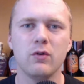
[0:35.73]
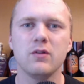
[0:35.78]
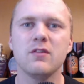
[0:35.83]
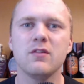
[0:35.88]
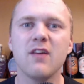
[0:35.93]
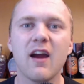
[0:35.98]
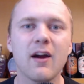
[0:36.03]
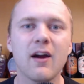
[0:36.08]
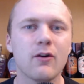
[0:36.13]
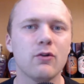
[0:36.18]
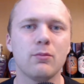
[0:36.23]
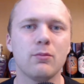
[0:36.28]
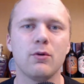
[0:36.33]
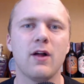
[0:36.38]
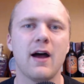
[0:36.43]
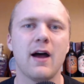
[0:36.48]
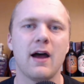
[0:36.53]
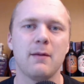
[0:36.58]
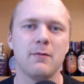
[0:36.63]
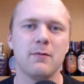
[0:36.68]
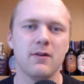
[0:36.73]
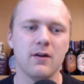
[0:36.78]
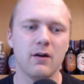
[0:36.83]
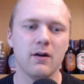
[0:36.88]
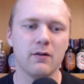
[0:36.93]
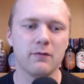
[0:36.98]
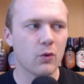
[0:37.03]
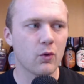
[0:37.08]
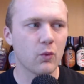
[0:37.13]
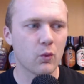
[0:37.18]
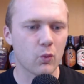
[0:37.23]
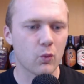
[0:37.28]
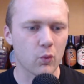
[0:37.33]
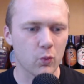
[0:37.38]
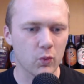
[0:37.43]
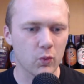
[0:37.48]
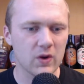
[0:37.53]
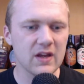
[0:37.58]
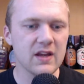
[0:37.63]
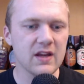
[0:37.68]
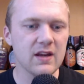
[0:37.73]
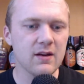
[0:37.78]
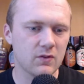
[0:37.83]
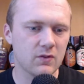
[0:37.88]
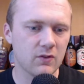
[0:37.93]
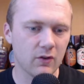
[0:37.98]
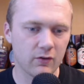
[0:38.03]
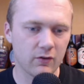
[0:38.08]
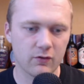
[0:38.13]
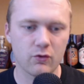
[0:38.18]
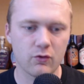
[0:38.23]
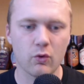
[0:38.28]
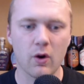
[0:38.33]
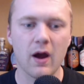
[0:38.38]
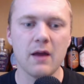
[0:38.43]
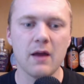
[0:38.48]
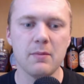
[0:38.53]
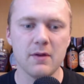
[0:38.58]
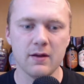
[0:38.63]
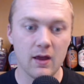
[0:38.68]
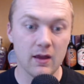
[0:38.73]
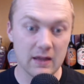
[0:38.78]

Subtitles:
terrible habit of re-describing